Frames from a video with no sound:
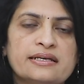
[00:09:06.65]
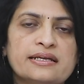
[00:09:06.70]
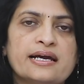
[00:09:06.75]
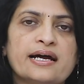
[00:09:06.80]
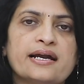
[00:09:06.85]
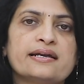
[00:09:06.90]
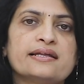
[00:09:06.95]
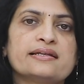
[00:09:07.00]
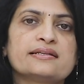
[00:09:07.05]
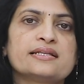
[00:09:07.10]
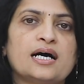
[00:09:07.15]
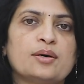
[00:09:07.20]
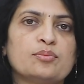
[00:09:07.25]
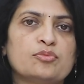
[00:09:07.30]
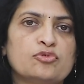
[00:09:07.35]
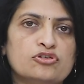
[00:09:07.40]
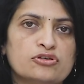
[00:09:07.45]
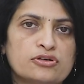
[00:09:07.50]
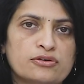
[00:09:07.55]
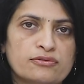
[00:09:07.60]
regarding the
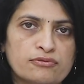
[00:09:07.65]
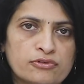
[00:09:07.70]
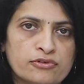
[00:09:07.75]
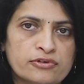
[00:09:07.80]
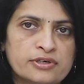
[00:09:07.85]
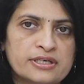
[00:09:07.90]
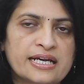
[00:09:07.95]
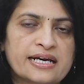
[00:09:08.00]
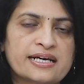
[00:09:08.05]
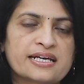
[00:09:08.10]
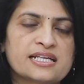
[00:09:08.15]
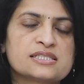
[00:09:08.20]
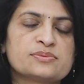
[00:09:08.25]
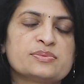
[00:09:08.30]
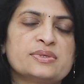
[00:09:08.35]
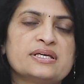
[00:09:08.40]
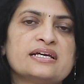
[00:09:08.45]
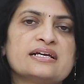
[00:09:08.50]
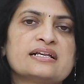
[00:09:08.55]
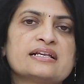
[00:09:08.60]
amount of fluid that is
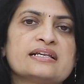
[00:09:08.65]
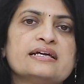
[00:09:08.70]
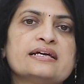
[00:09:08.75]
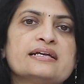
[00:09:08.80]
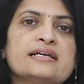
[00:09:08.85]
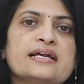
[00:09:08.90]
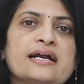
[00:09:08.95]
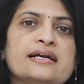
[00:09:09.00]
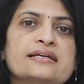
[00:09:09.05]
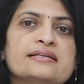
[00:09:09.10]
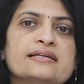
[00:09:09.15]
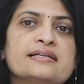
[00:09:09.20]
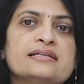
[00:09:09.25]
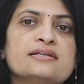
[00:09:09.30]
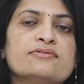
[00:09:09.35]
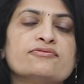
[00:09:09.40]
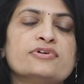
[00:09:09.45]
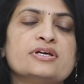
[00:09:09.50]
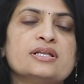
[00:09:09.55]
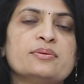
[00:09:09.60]
being leaked, and
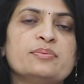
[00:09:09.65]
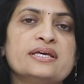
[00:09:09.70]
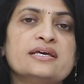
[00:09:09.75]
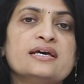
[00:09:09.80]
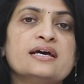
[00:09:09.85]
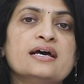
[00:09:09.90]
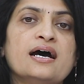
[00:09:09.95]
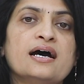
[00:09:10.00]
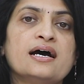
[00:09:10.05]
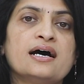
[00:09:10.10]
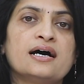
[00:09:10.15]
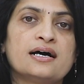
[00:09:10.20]
then we will be